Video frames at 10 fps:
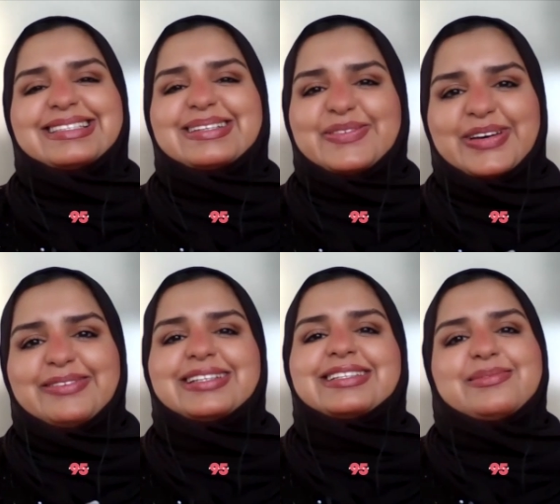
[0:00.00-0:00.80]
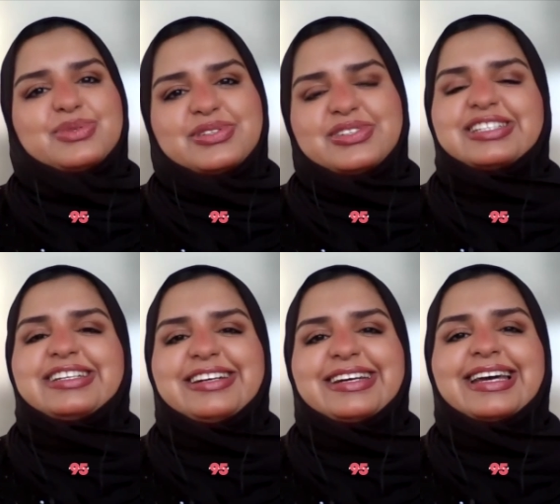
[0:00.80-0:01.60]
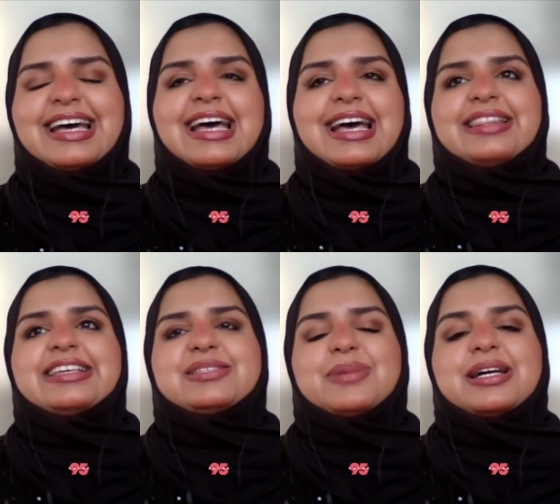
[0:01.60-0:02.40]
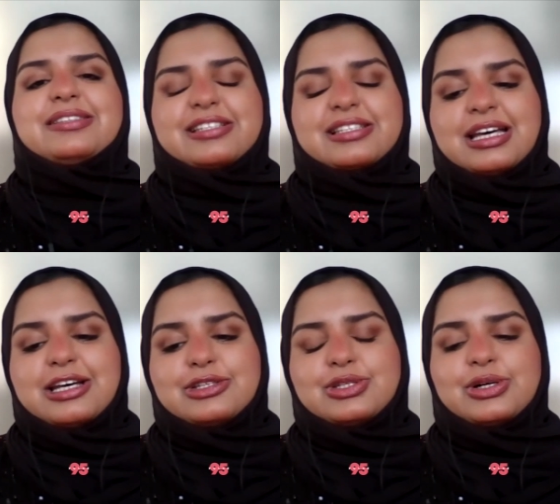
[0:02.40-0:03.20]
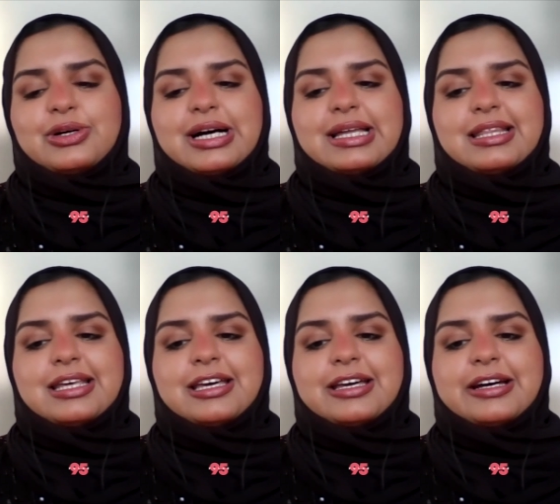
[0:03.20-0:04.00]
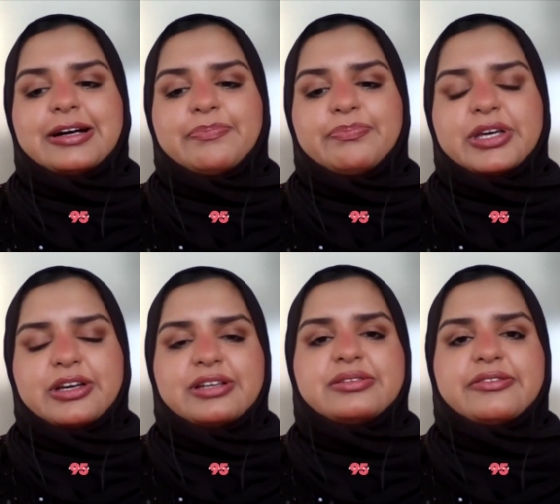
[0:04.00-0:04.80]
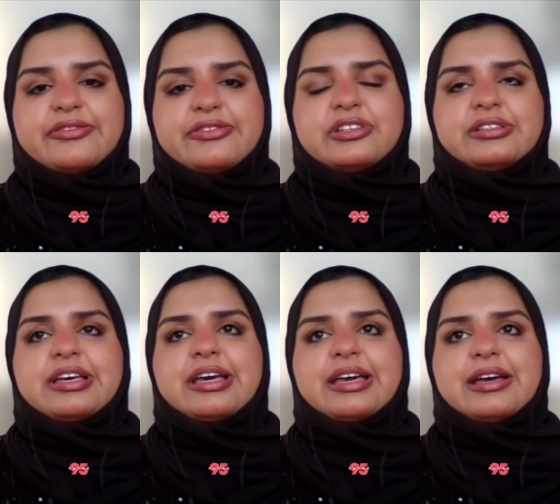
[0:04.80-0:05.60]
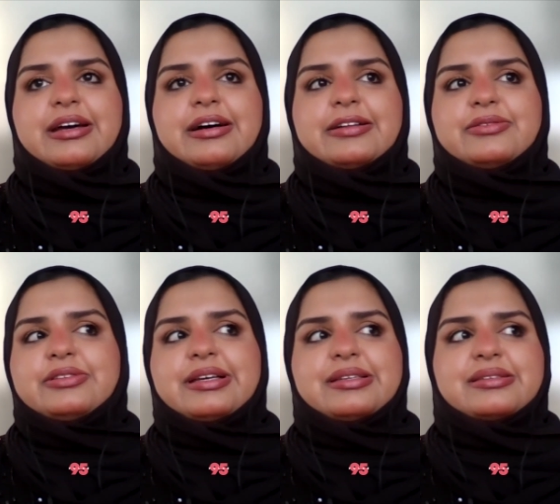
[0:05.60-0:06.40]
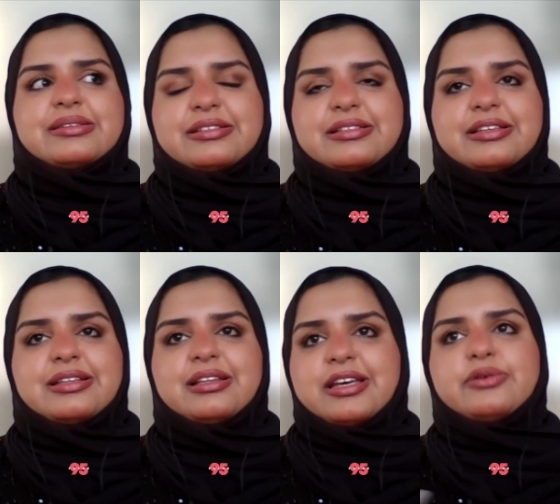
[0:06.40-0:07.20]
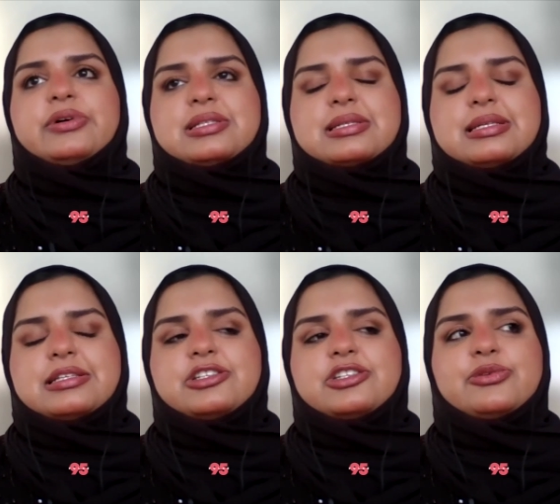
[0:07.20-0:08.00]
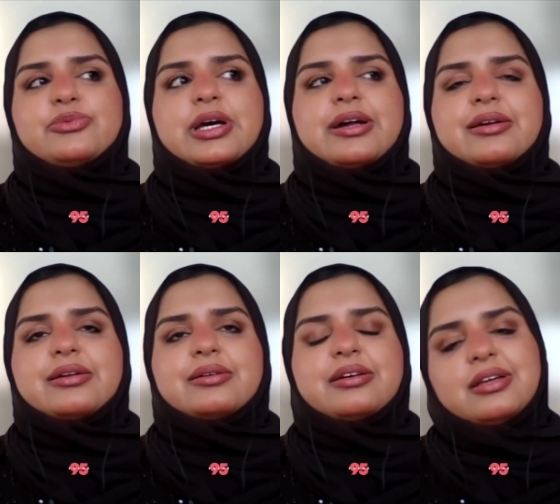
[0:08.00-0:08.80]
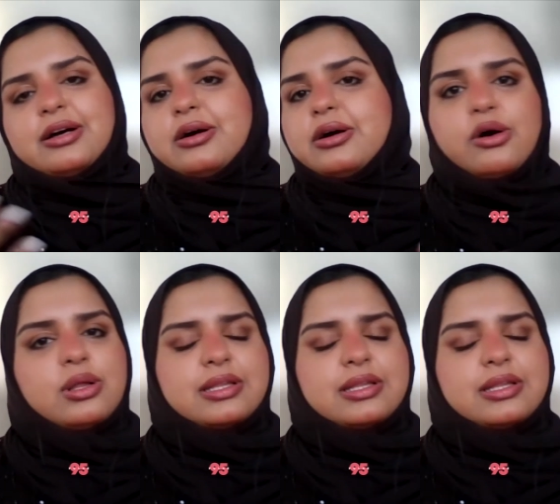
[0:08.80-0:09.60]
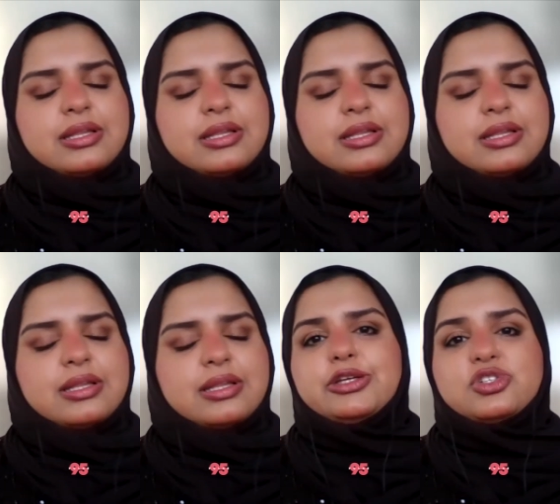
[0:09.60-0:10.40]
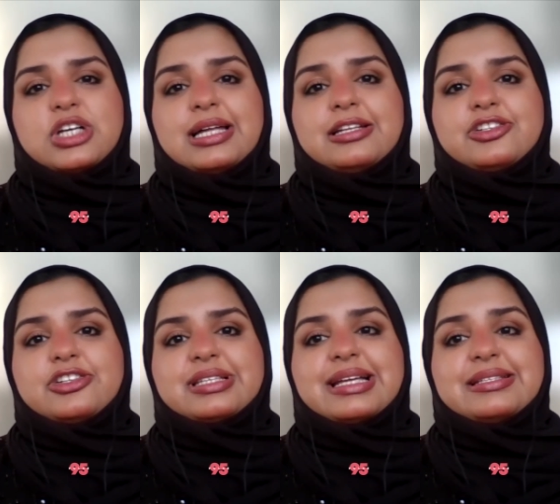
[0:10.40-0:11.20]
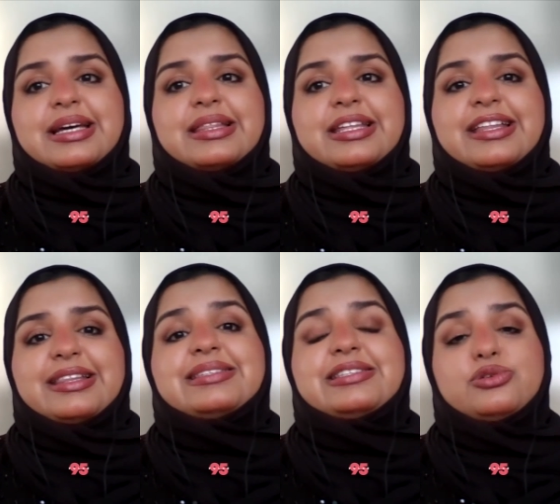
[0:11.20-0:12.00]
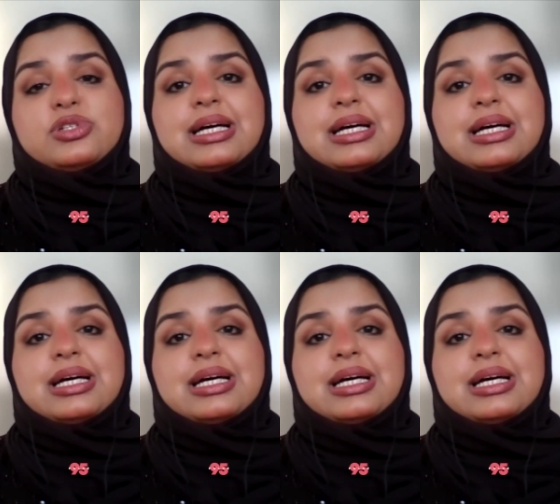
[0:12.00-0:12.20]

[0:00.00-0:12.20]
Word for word: classic way when it comes to engineering and these matters. So I think uh, because of today, uh, today's like the world's condition, we are all the time facing new challenges. And I think these new